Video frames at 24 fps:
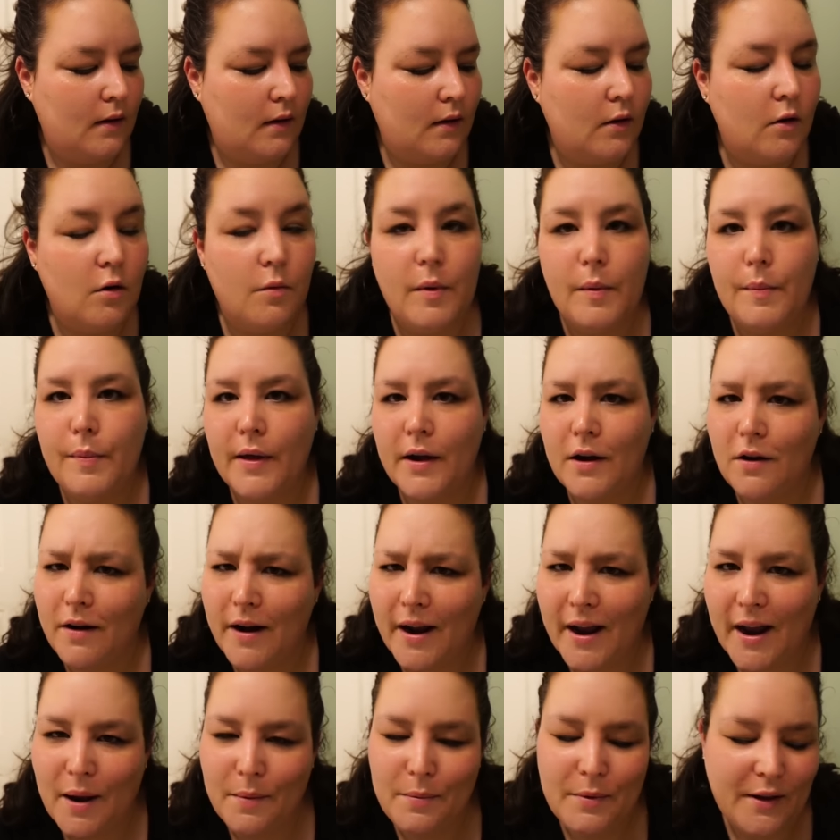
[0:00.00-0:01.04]
a little bit better
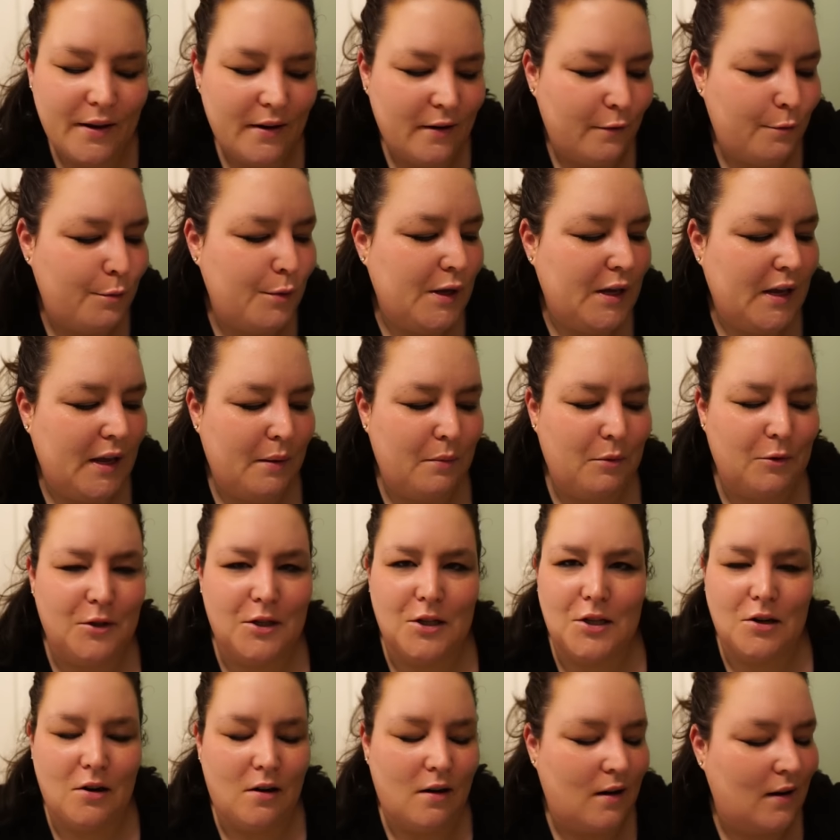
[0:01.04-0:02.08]
habit of being able to
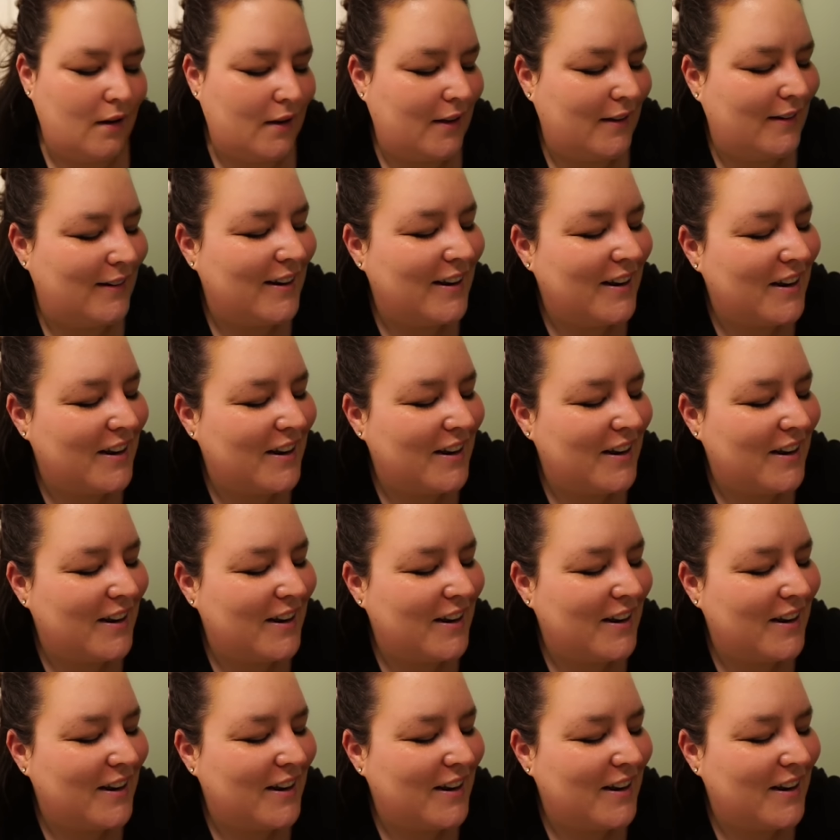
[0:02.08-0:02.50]
talk and